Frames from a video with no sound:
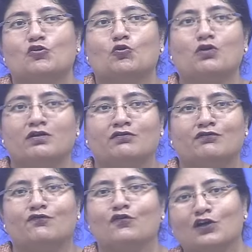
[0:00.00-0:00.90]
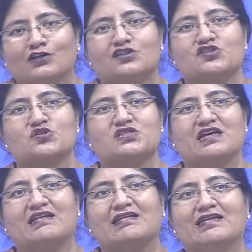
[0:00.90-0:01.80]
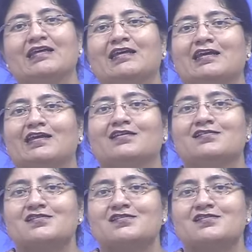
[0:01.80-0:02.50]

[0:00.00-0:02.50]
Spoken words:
good for the society in a